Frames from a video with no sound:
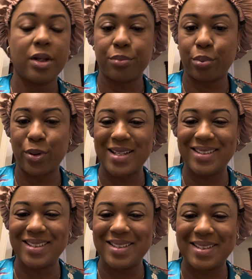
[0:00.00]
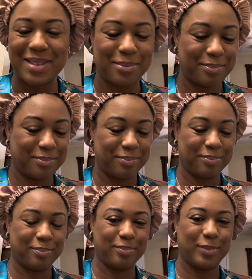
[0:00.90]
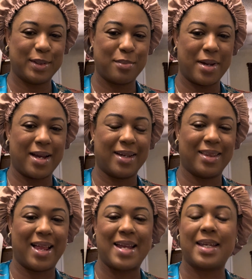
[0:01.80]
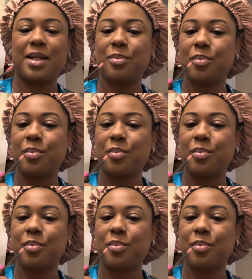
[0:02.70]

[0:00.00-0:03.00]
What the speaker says: present to my liking.